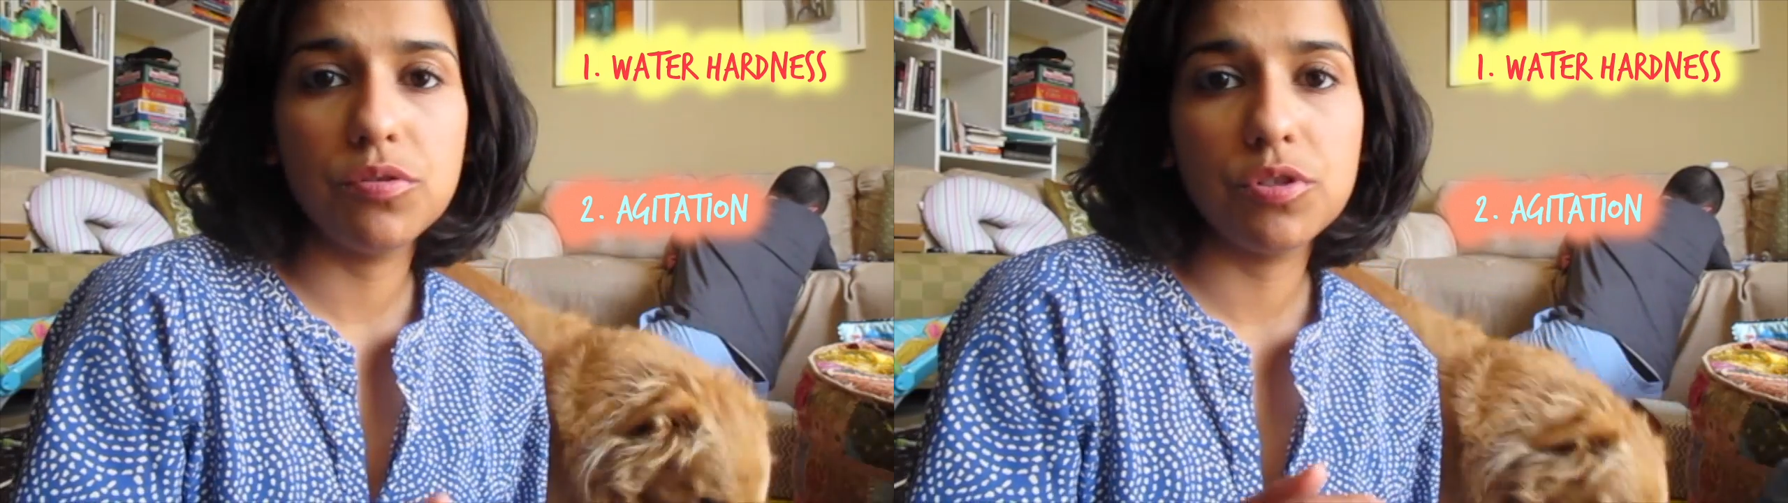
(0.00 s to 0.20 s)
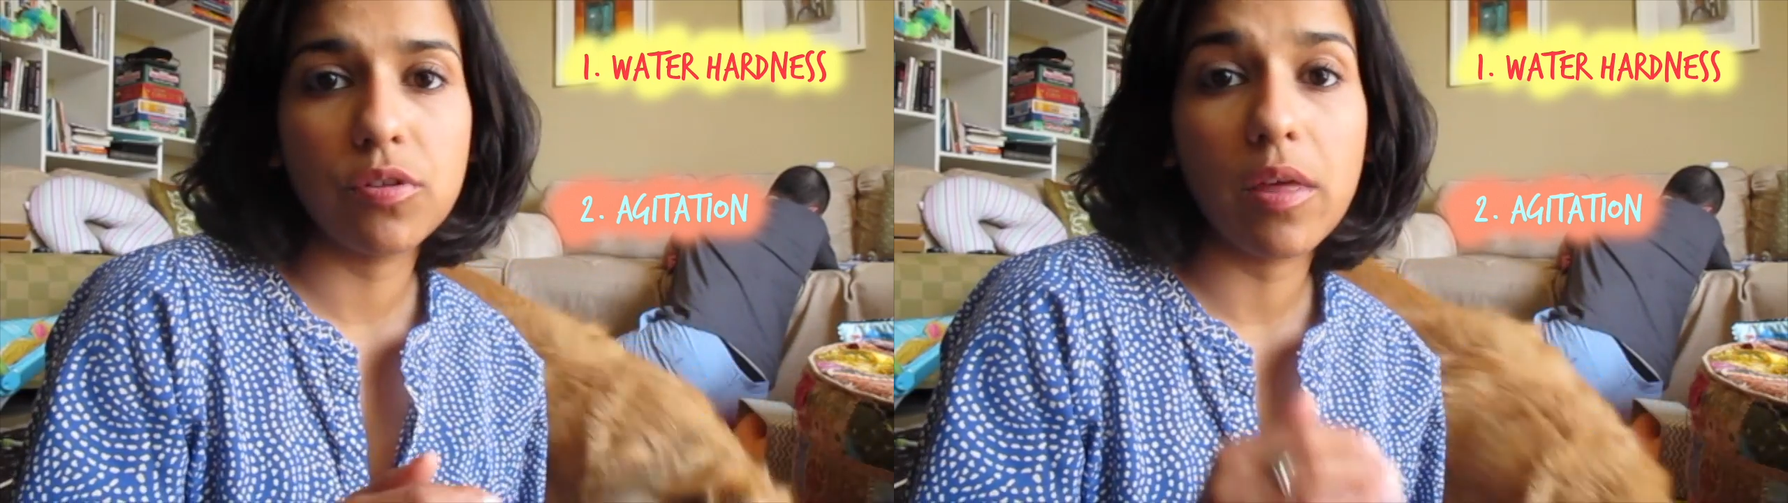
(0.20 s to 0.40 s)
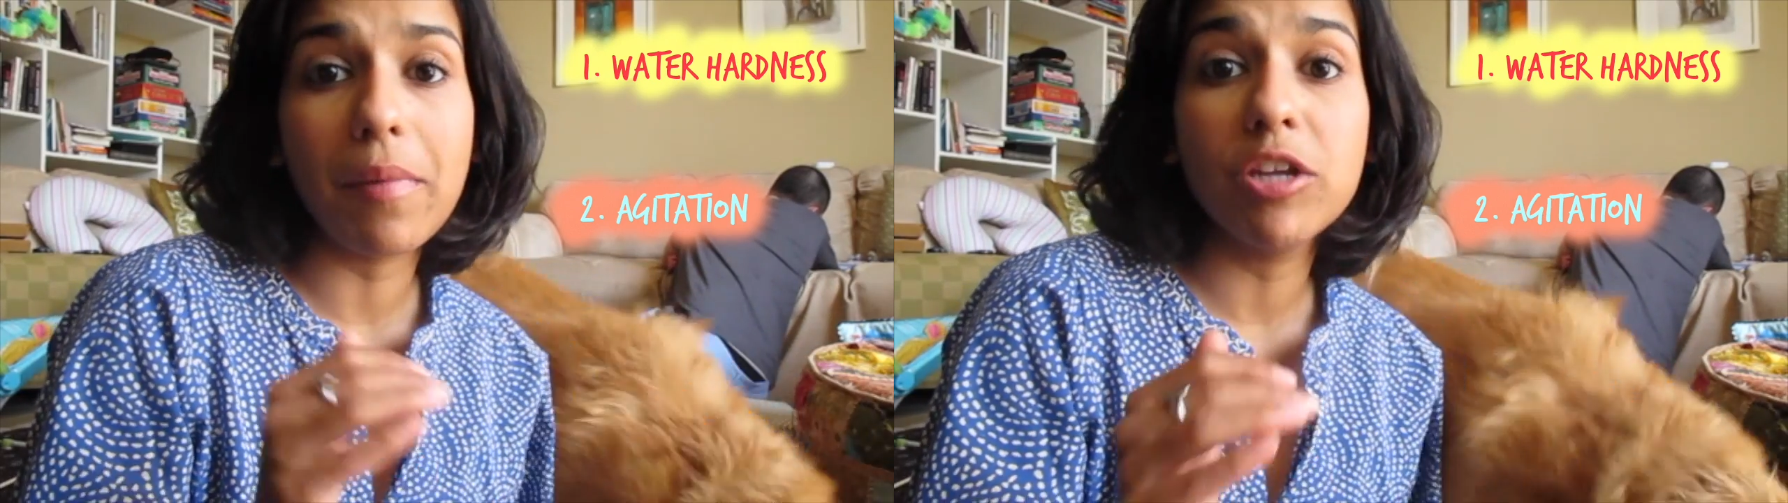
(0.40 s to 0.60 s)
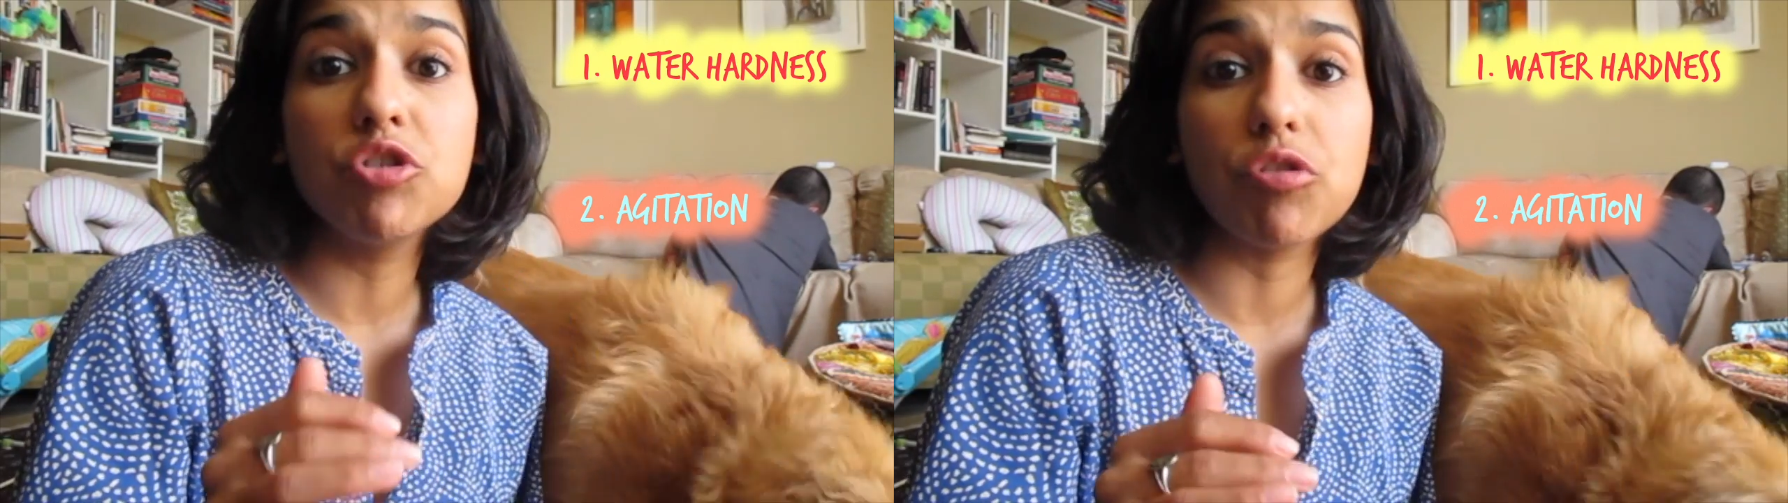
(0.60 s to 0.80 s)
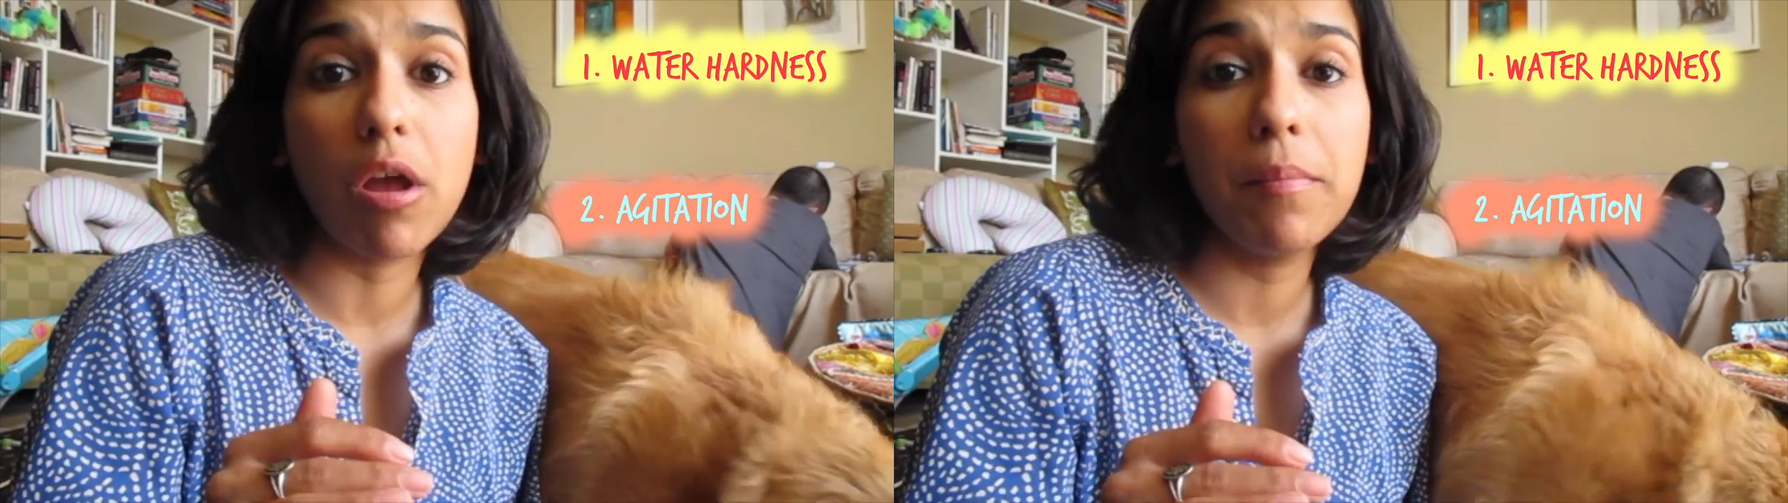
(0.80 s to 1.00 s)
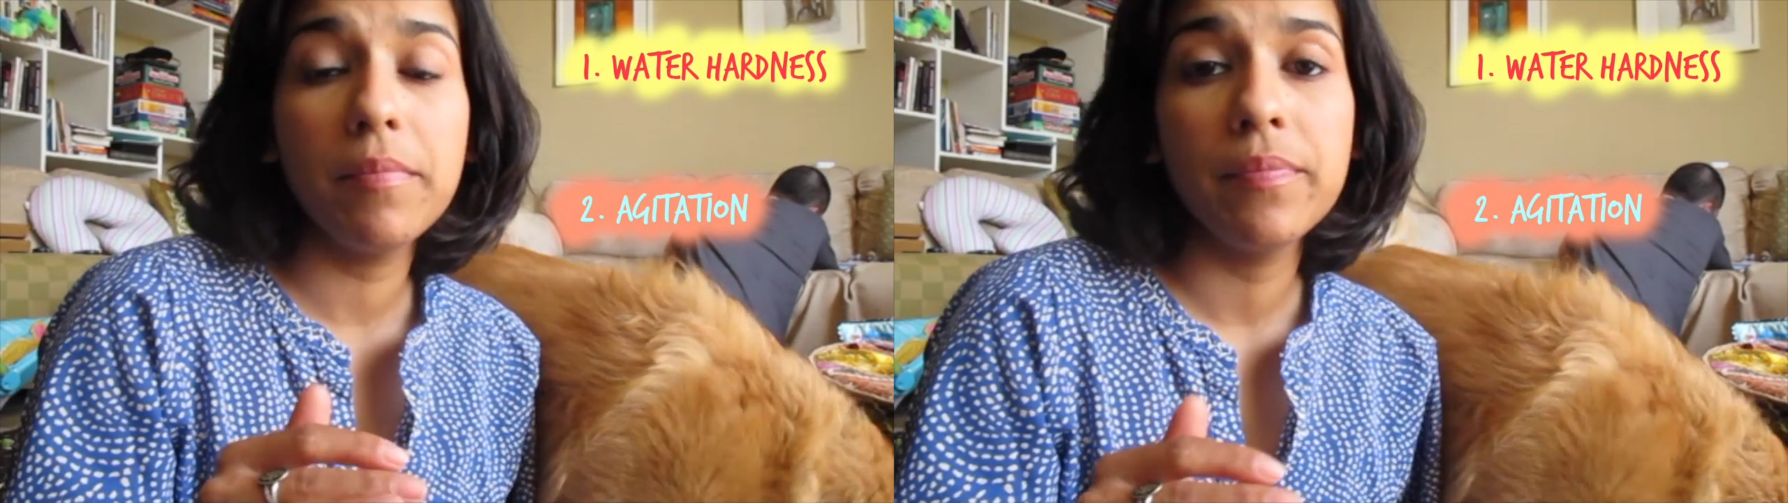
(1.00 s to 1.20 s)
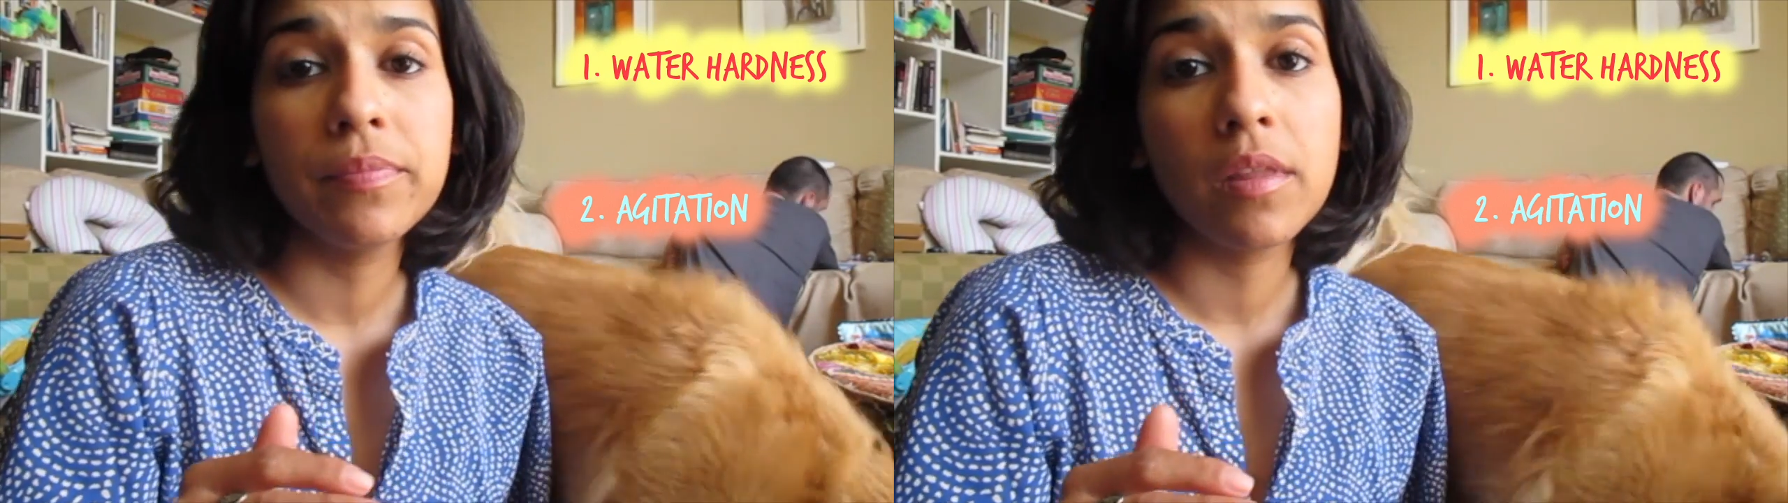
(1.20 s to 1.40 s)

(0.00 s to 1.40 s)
so that my drum